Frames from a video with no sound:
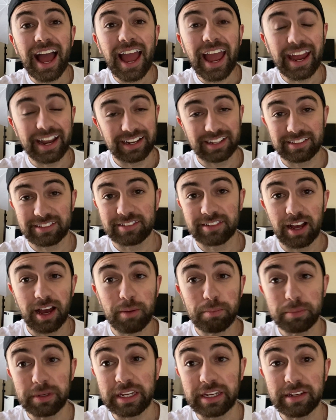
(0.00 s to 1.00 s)
And it's
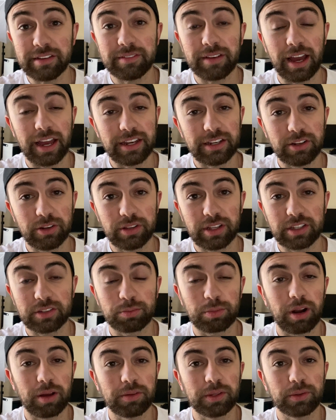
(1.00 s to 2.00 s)
not me. I know that's
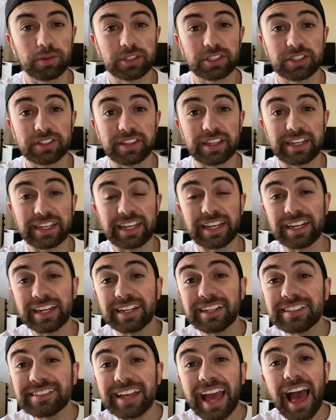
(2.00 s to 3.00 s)
probably what you're thinking.
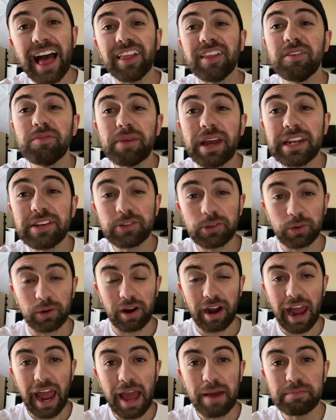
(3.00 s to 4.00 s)
It is
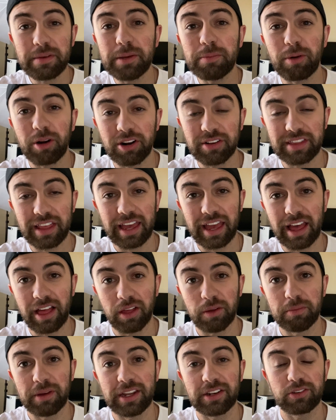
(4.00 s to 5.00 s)
Elementor. Happy birthday,
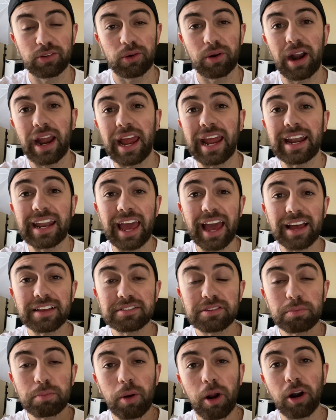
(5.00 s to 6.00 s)
Elementor. And
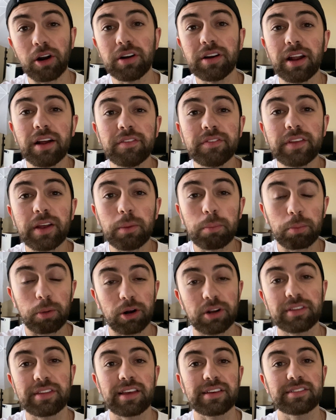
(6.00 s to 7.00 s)
as a part of their
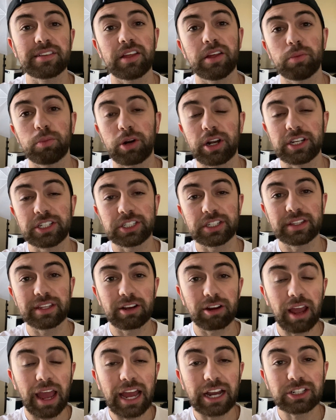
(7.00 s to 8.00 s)
birthday celebration,
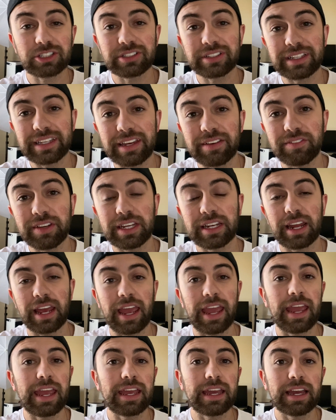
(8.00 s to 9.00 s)
they're actually giving
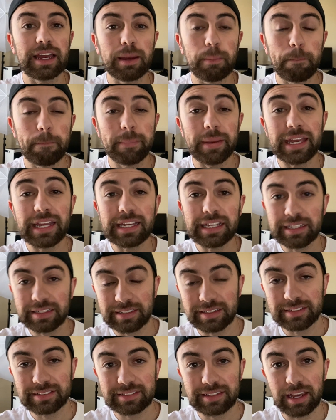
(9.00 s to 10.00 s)
a big
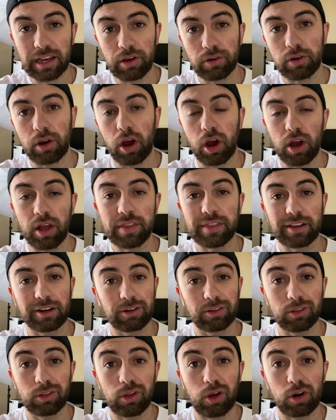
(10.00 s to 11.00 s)
discount on
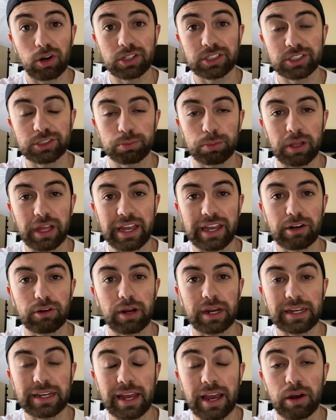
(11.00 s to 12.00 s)
their largest plan
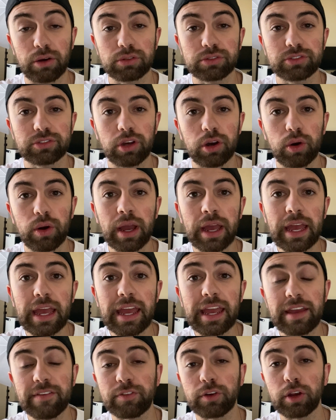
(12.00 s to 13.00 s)
right now. So
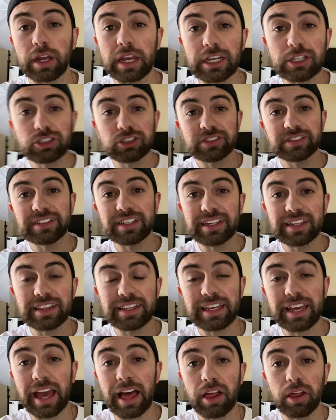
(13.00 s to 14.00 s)
if you're interested in
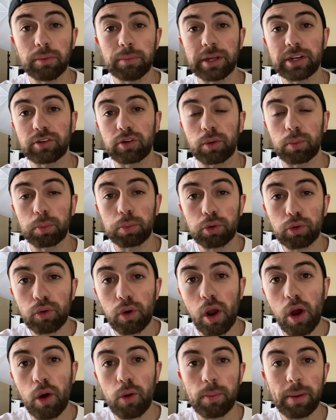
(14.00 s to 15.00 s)
the Elementor
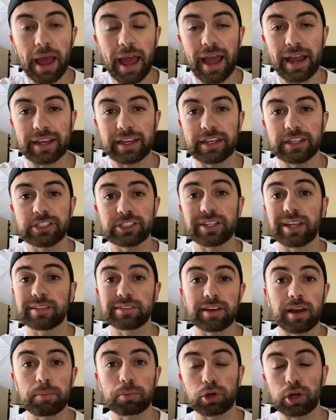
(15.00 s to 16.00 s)
Pro package,
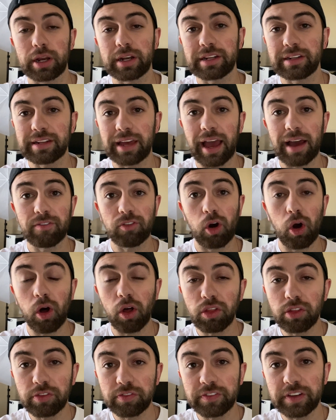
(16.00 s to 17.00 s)
that's upgrading to have
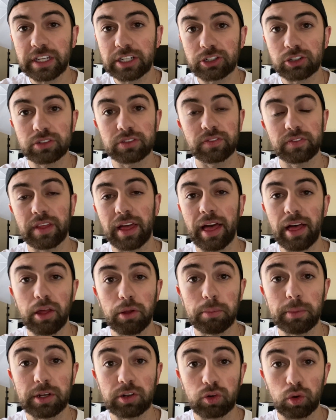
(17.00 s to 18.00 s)
all the features of the
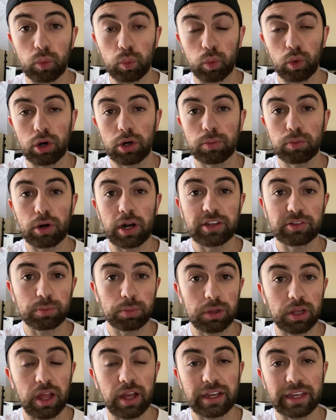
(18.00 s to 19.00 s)
Elementor WordPress
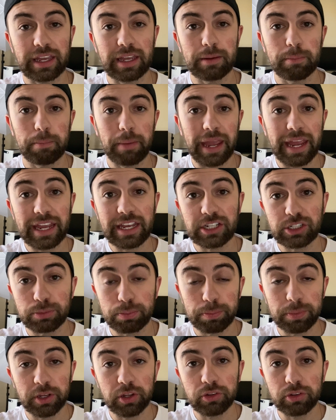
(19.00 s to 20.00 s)
plugin
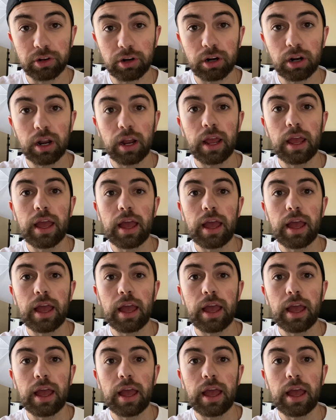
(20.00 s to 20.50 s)
page builder,